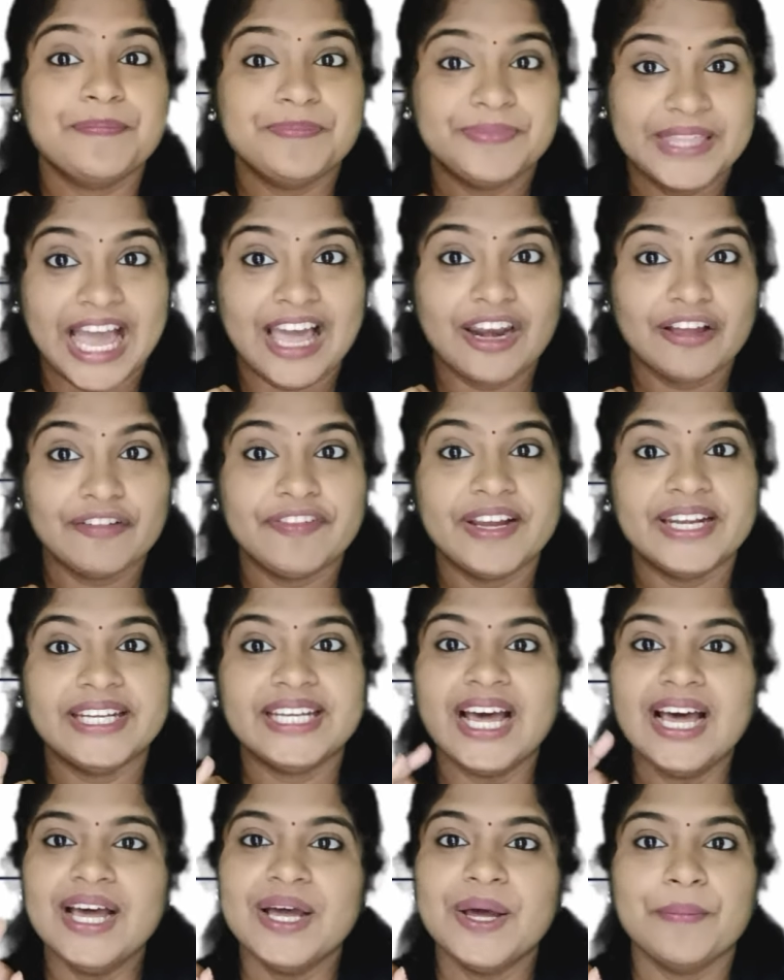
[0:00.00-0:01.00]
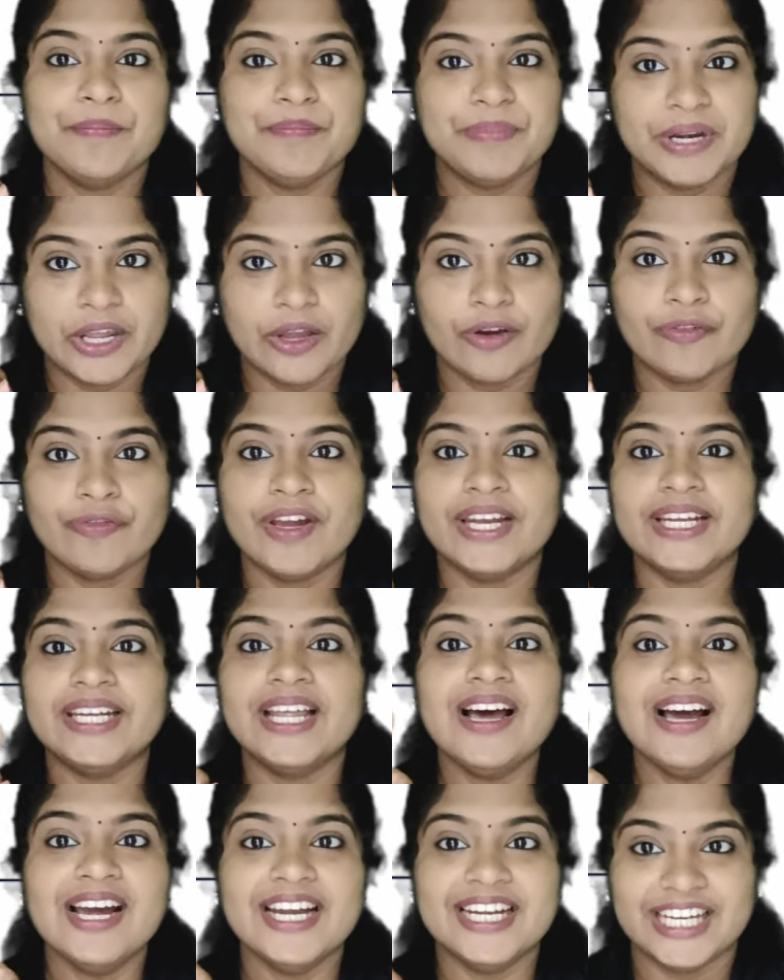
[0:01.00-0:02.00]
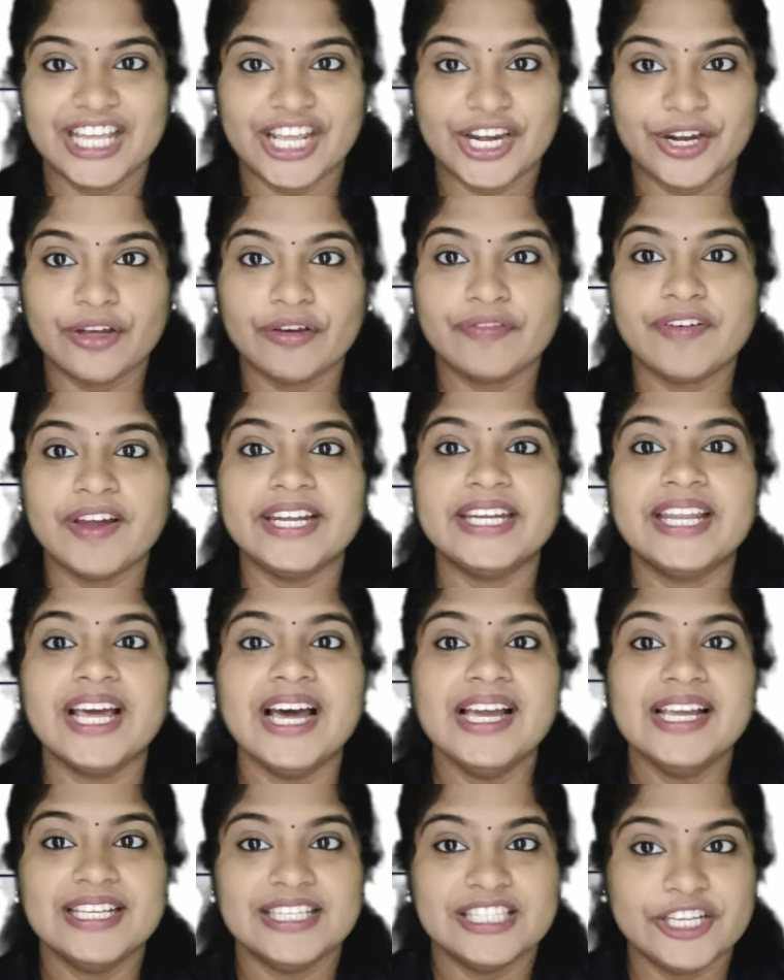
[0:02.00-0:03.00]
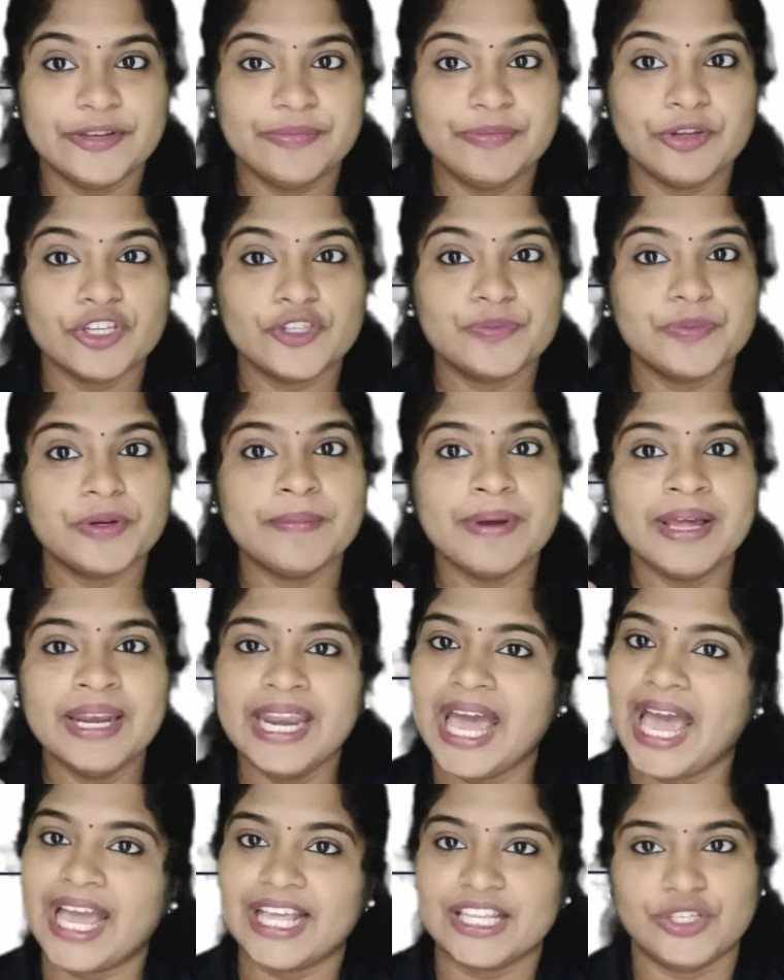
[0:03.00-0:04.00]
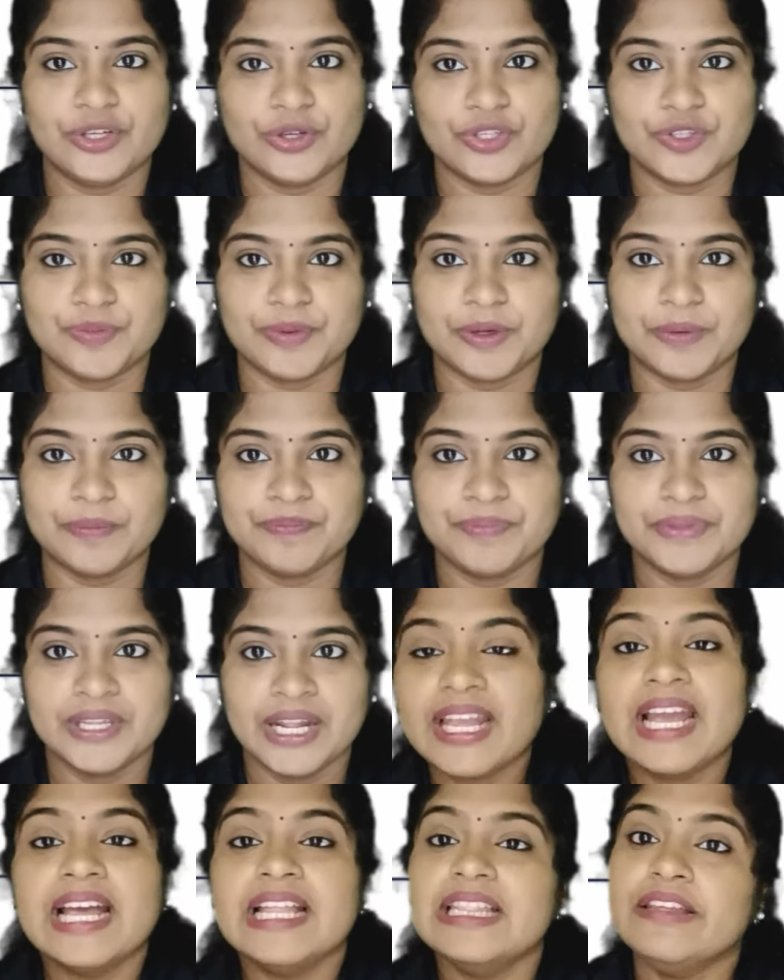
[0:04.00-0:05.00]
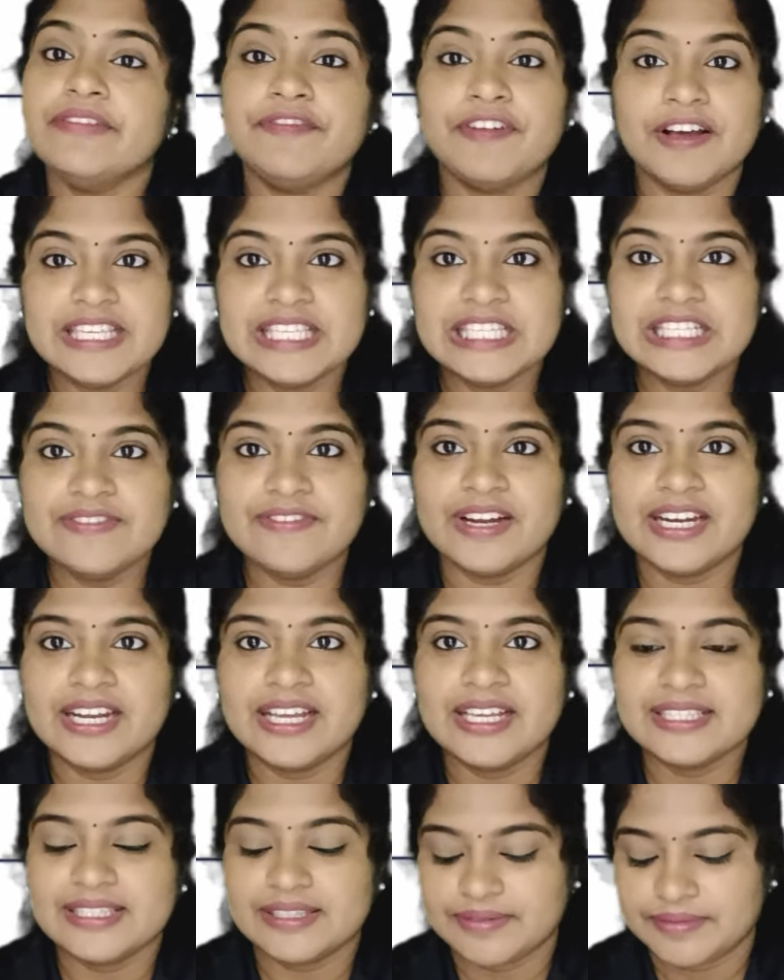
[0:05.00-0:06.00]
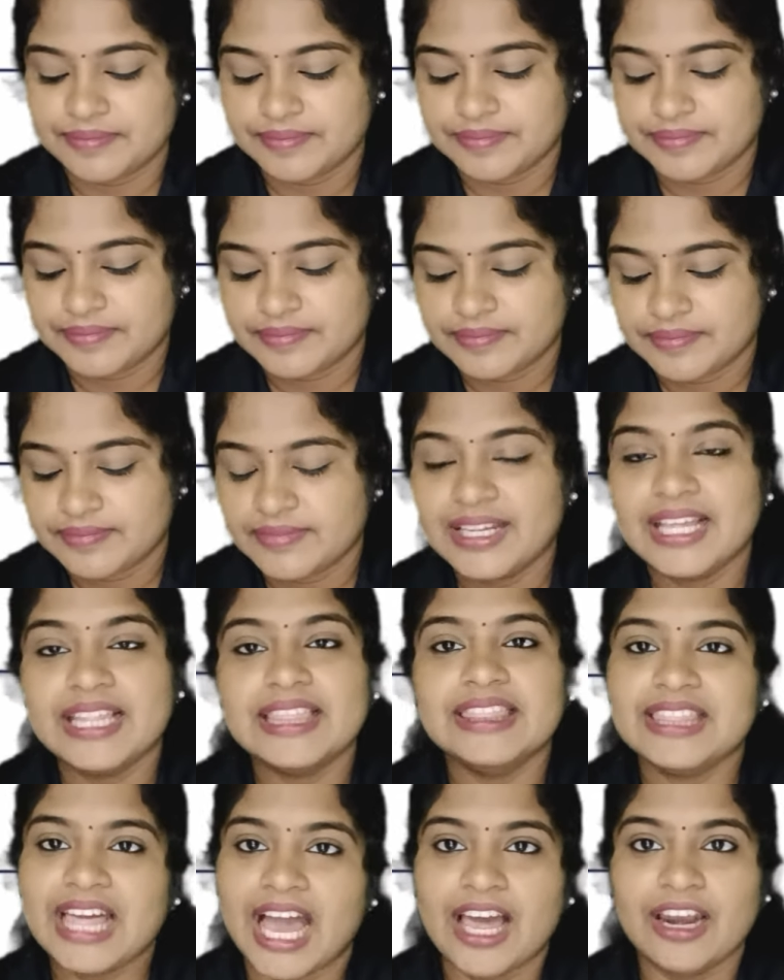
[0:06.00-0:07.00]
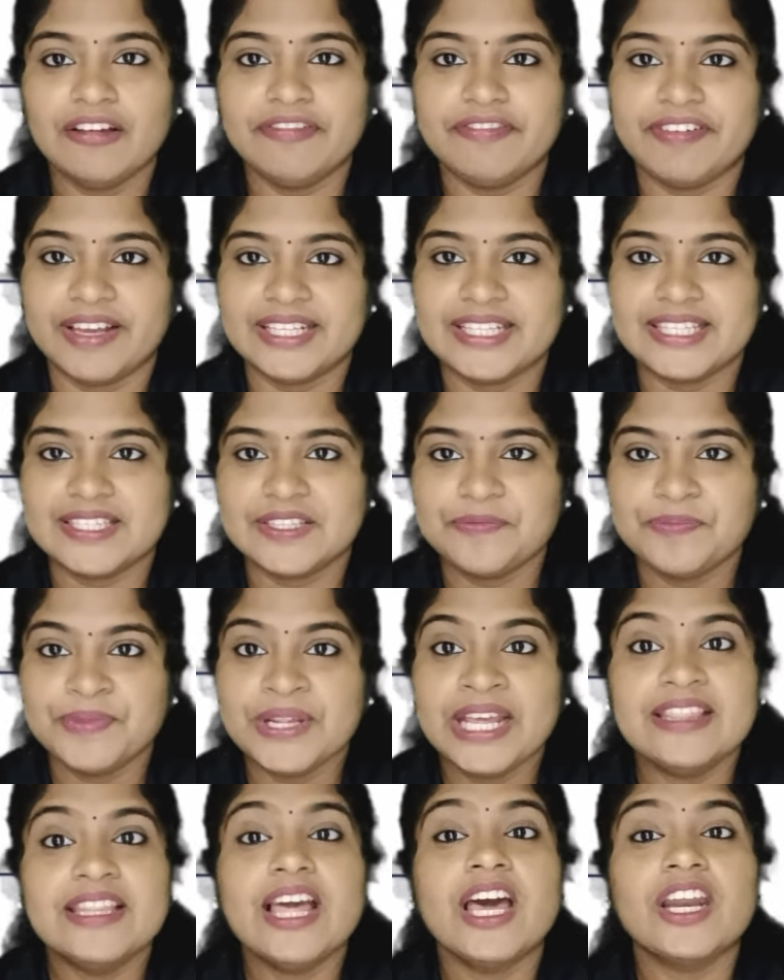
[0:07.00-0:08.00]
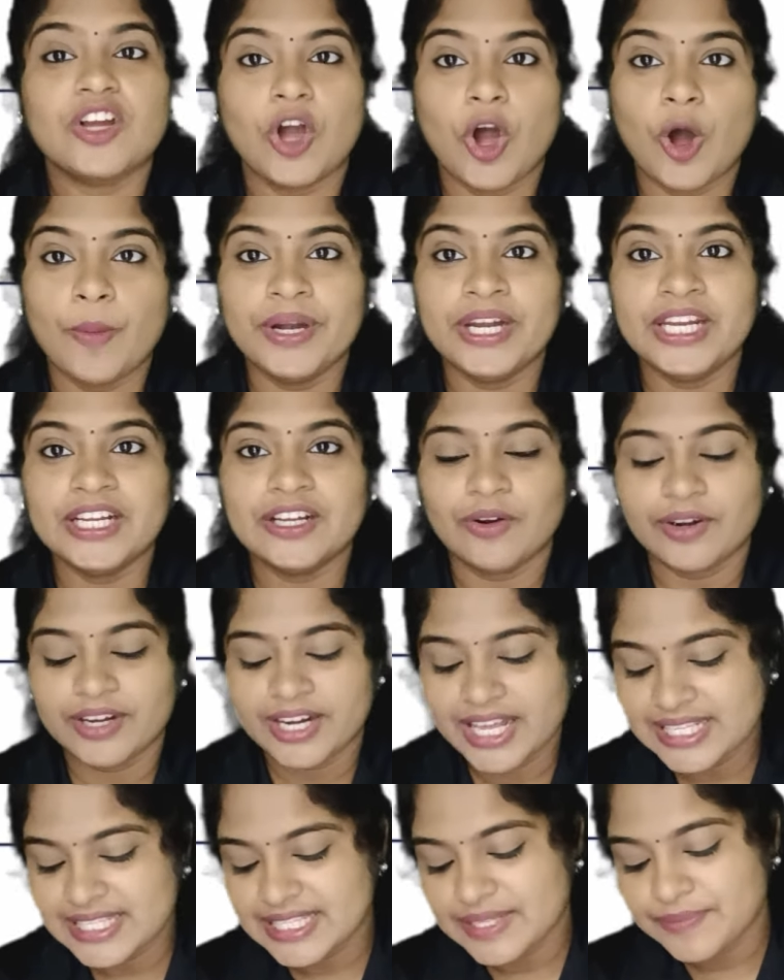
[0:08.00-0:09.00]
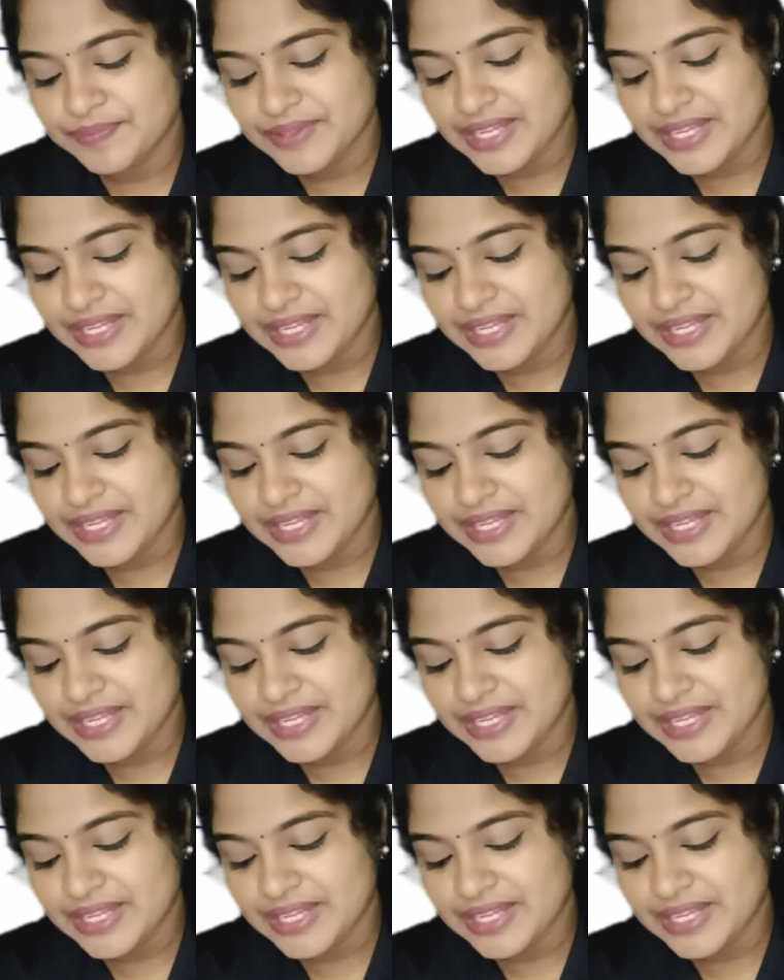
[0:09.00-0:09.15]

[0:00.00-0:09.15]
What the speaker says: Thallophyta, Bryophyta, Pteridophyta, Gymnosperm and Angiosperm. The first one is Thallophytes. They are commonly called as